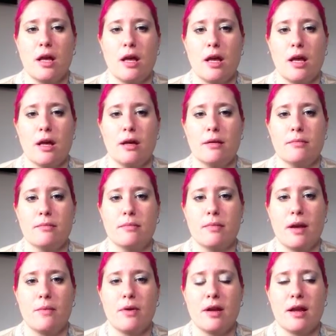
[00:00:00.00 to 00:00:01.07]
I'm
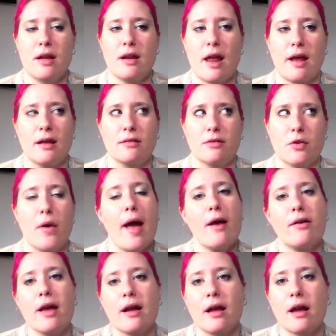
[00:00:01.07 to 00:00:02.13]
going to get like new outlet